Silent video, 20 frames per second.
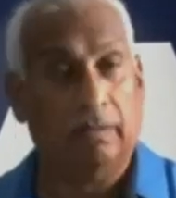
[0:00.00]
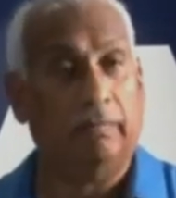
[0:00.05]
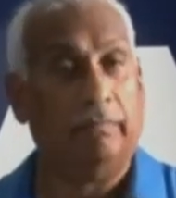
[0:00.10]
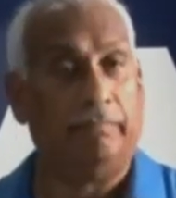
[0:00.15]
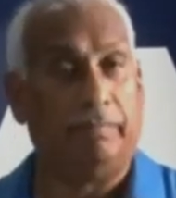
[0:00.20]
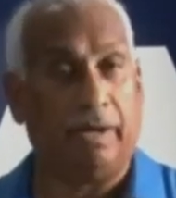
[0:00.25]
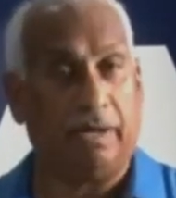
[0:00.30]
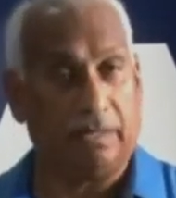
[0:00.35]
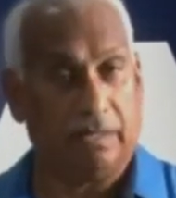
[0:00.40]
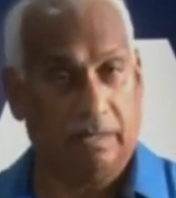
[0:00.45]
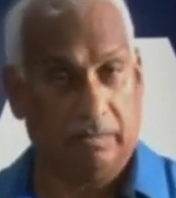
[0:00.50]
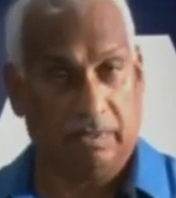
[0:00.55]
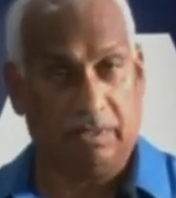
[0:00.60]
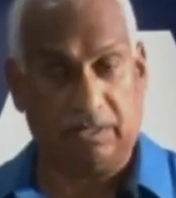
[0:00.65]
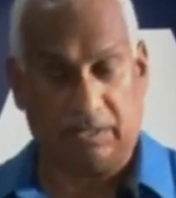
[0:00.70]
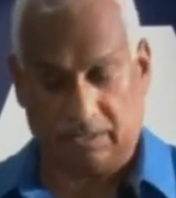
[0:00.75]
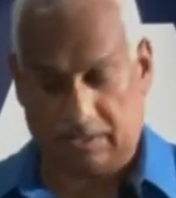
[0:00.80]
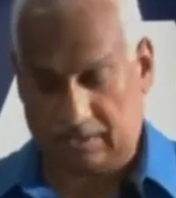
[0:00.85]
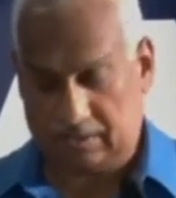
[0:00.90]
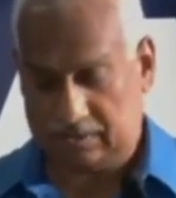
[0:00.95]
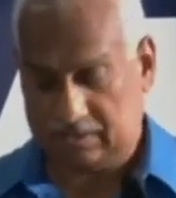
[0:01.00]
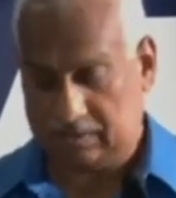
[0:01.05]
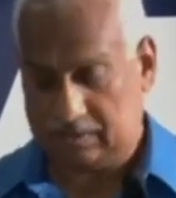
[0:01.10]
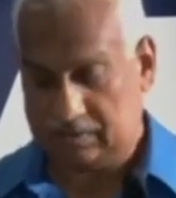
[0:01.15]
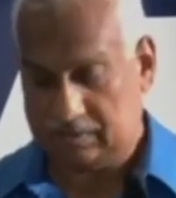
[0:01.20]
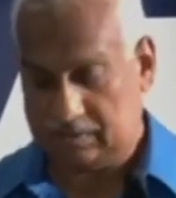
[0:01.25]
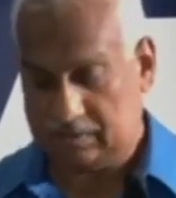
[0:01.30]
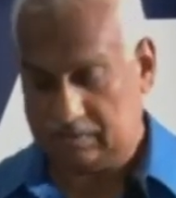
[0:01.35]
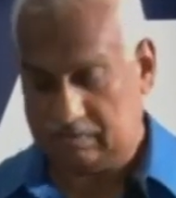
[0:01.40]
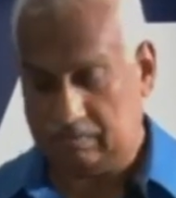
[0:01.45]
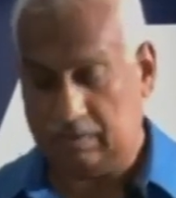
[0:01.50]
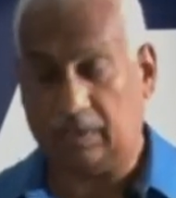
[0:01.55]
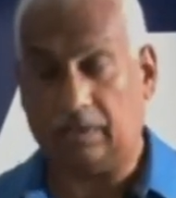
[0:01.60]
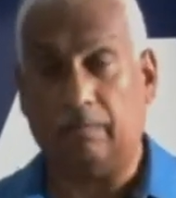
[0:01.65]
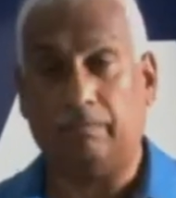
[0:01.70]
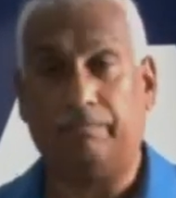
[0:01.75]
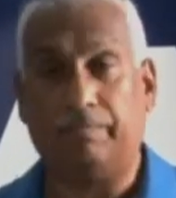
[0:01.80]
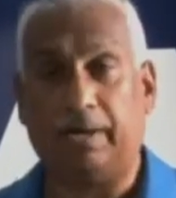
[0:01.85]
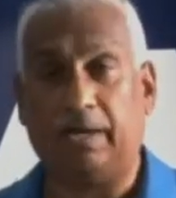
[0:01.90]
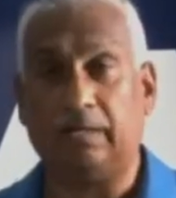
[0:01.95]
Partner with us,
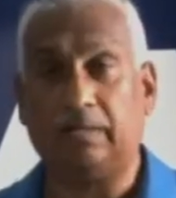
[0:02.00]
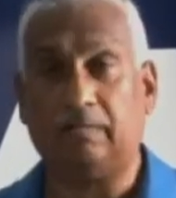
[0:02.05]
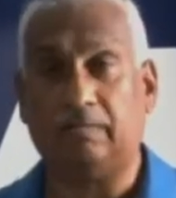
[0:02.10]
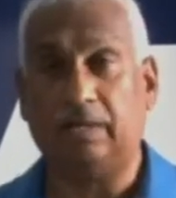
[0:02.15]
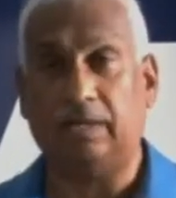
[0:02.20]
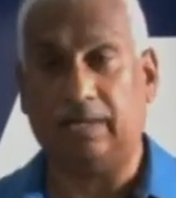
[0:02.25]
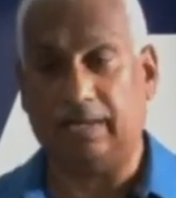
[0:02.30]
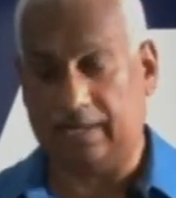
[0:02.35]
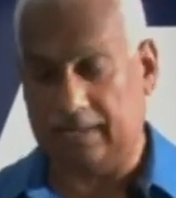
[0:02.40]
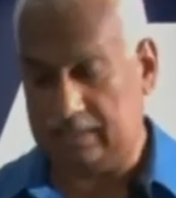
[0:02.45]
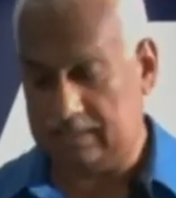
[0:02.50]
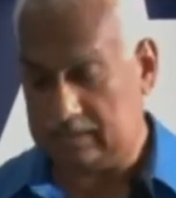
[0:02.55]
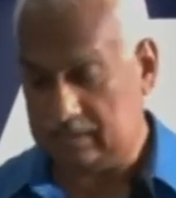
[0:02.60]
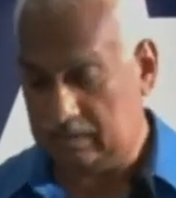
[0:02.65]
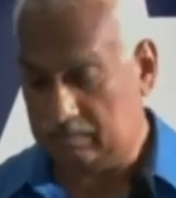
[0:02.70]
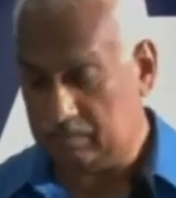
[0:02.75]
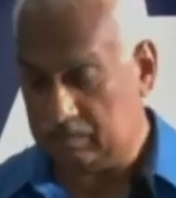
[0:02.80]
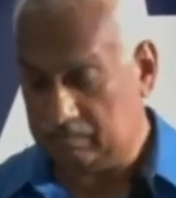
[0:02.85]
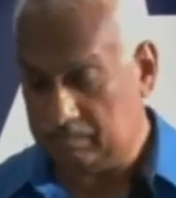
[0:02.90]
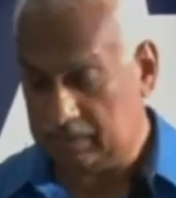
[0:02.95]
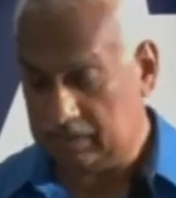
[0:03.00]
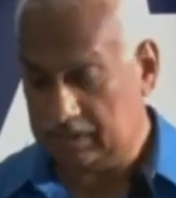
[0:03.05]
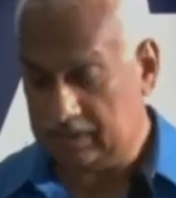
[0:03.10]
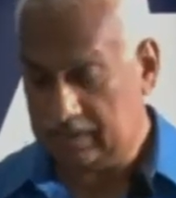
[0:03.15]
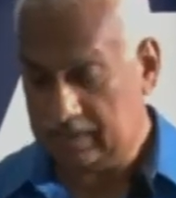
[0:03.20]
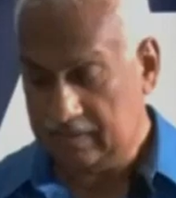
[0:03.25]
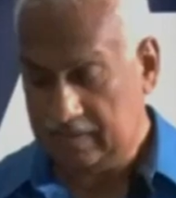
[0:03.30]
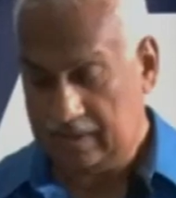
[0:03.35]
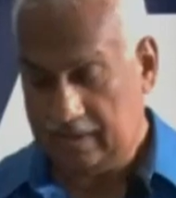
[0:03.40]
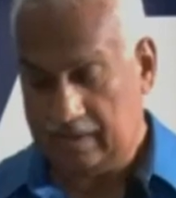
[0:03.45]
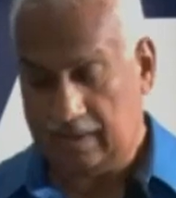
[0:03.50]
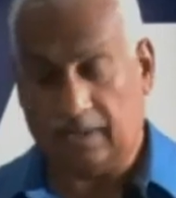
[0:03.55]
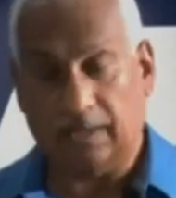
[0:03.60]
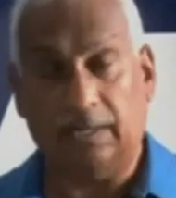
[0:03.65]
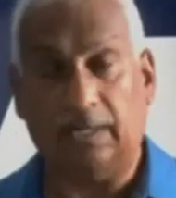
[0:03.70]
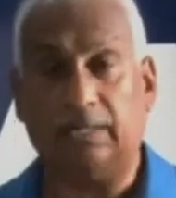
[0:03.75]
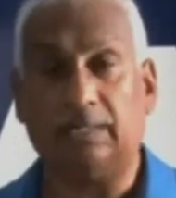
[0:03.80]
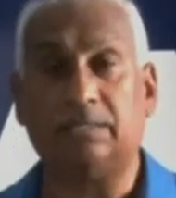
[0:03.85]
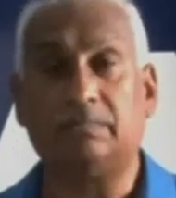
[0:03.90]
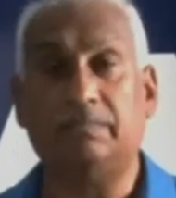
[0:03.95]
become part of the alliance and the movement, and
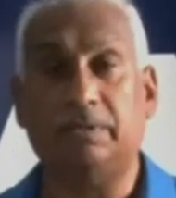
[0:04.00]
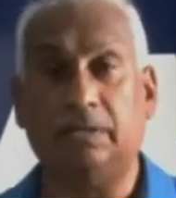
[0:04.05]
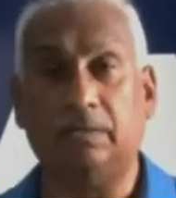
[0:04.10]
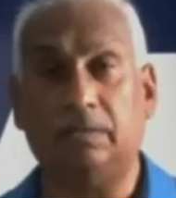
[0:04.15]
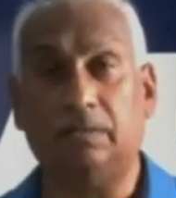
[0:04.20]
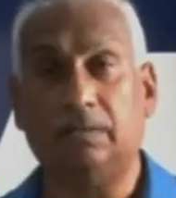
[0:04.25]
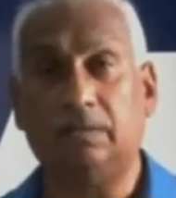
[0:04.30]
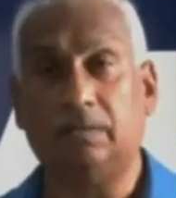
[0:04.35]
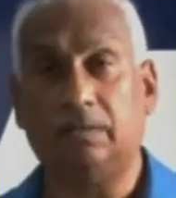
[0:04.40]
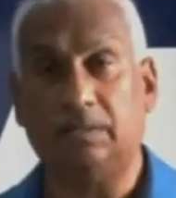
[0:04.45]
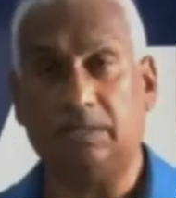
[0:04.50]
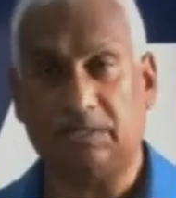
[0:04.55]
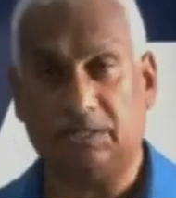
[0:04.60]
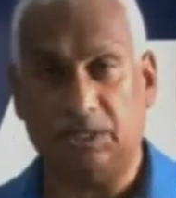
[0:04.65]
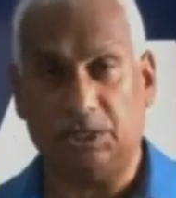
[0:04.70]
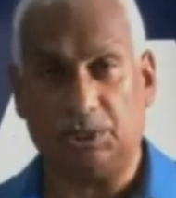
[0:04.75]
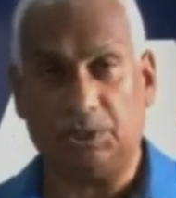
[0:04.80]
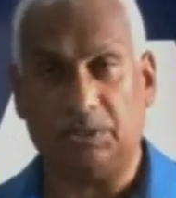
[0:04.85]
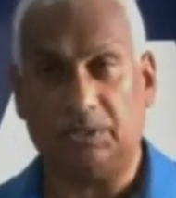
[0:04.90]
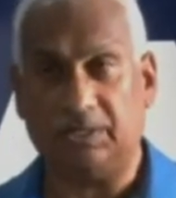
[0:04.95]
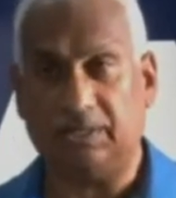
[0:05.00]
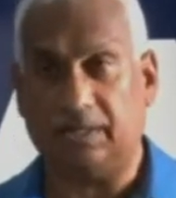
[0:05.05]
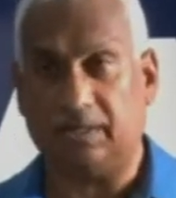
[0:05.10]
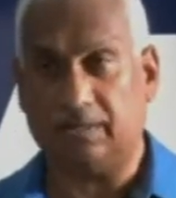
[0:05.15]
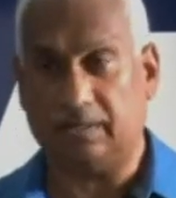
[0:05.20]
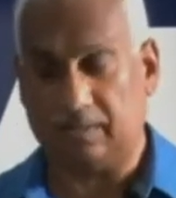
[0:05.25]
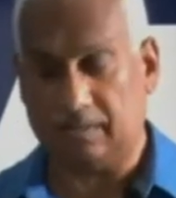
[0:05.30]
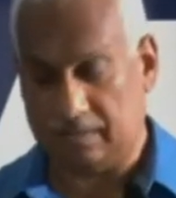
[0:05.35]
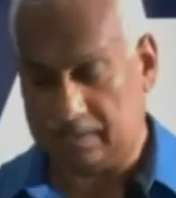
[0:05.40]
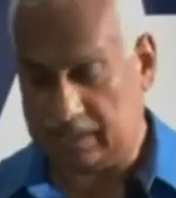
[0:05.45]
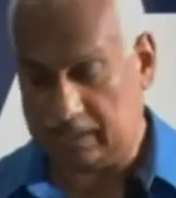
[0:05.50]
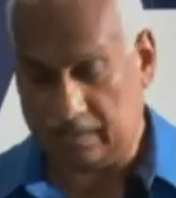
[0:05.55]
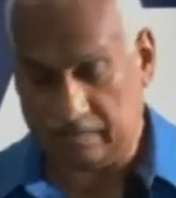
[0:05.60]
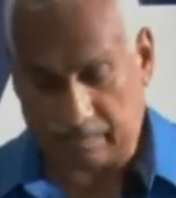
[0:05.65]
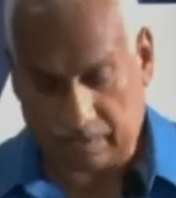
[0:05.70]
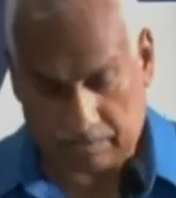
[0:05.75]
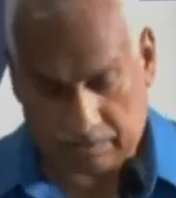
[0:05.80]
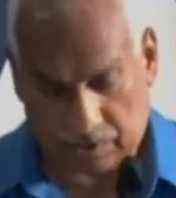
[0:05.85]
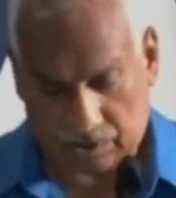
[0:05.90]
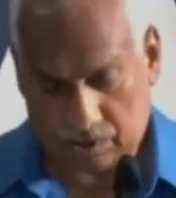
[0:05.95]
let us build this nation together. Thank you
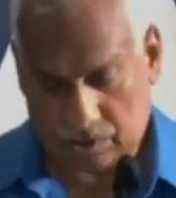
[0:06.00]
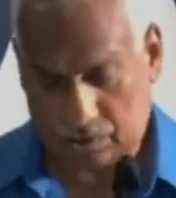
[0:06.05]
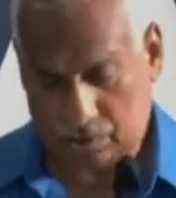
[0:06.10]
very much.